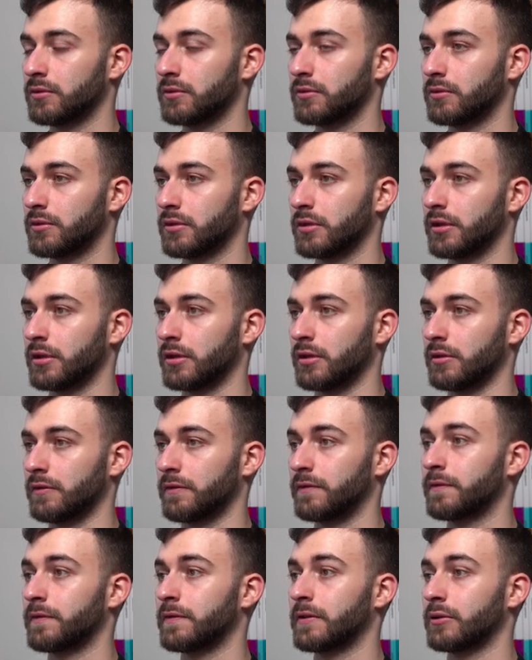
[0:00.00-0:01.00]
uh,
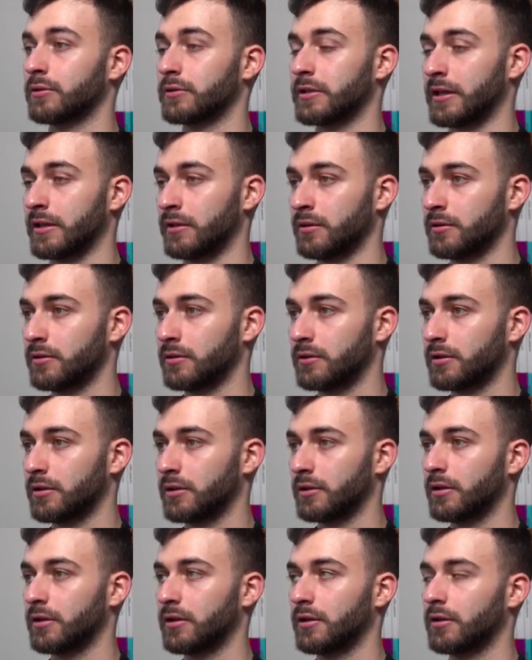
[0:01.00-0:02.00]
filled in
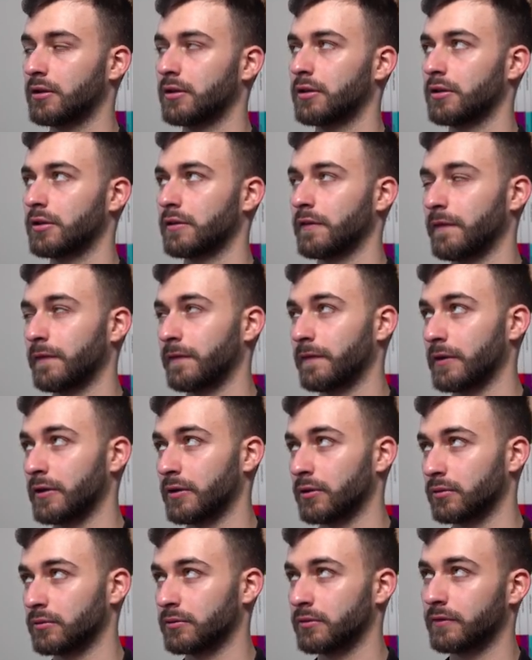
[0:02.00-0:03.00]

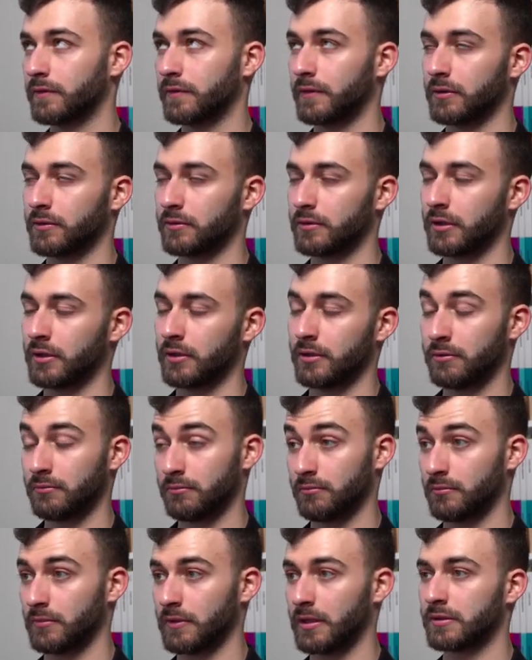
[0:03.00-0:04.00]
field filled in.
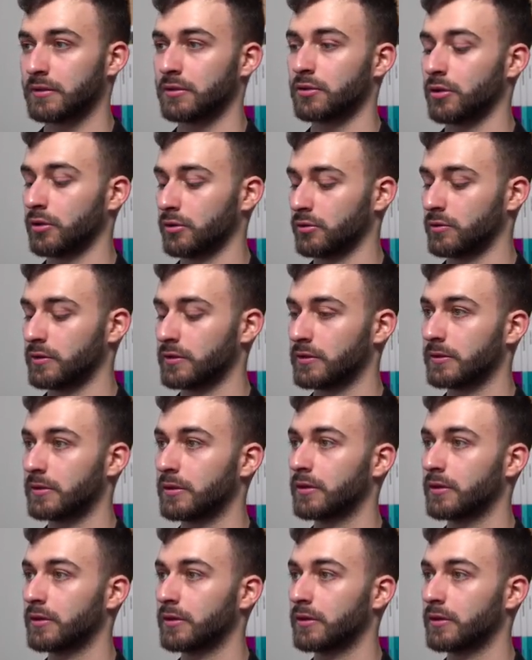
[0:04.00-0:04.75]
That's a tongue twister.